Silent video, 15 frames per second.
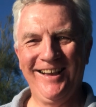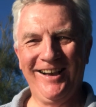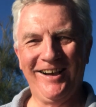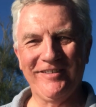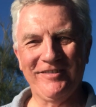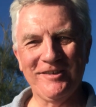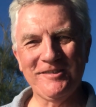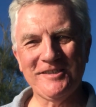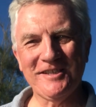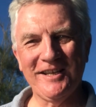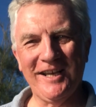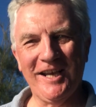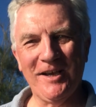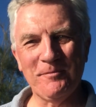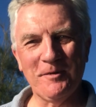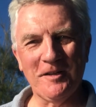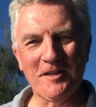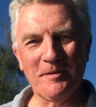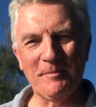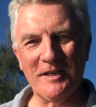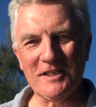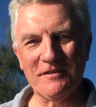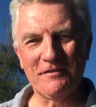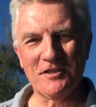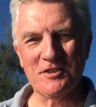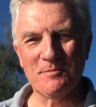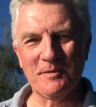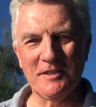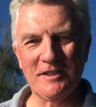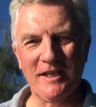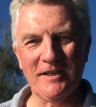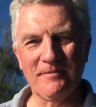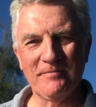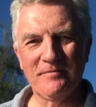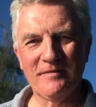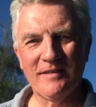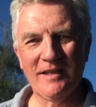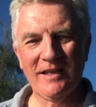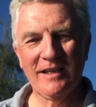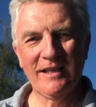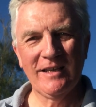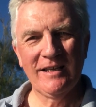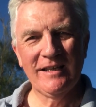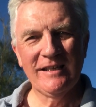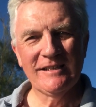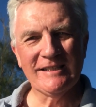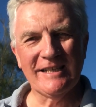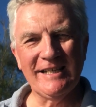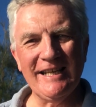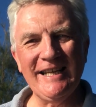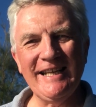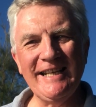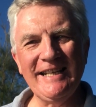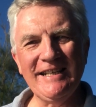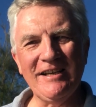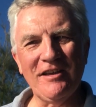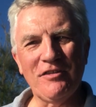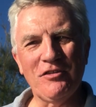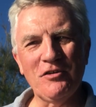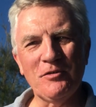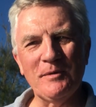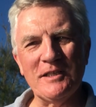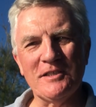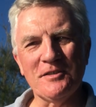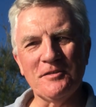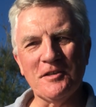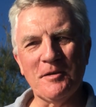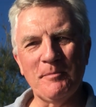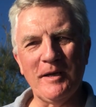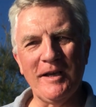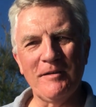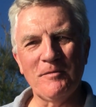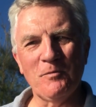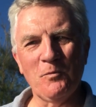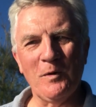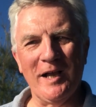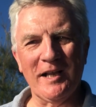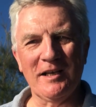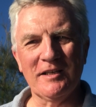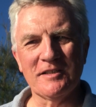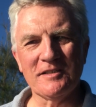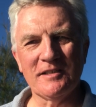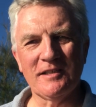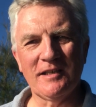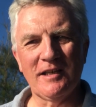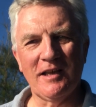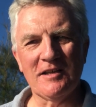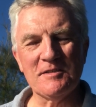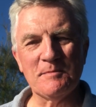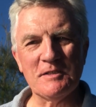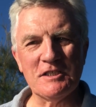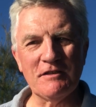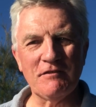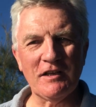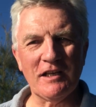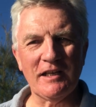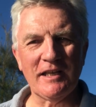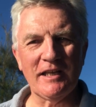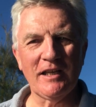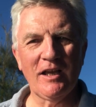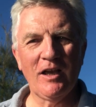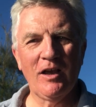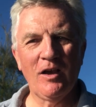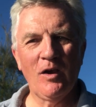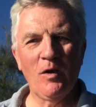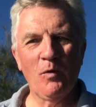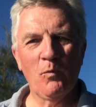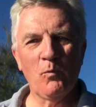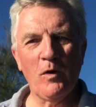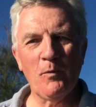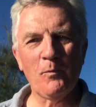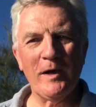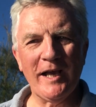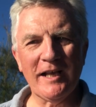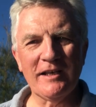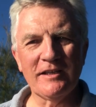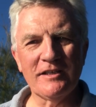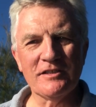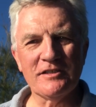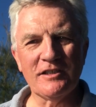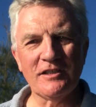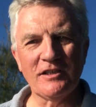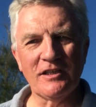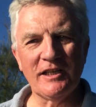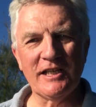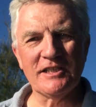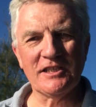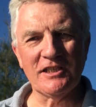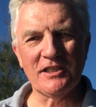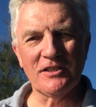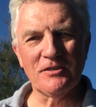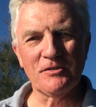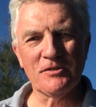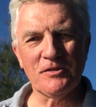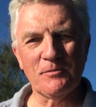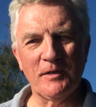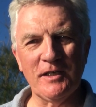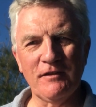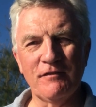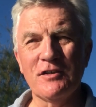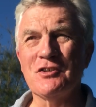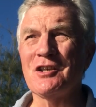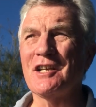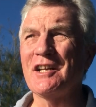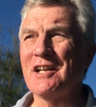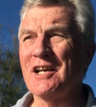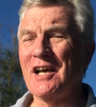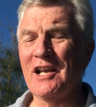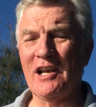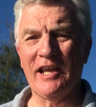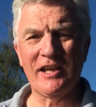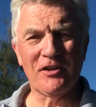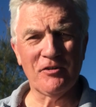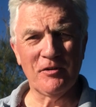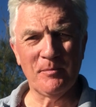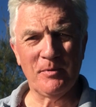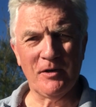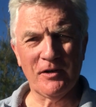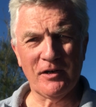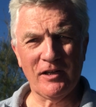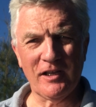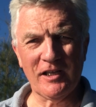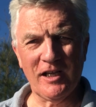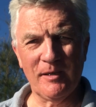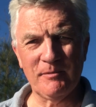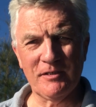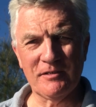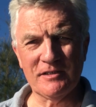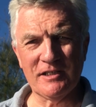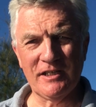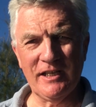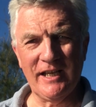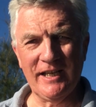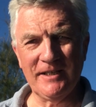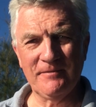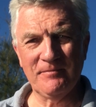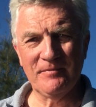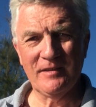Hi folks, and welcome back to Fishing with Den. Today I thought we'd talk about wagglers, and specifically what wagglers you need to use when you're fishing in a lake or a pond like I'm doing today.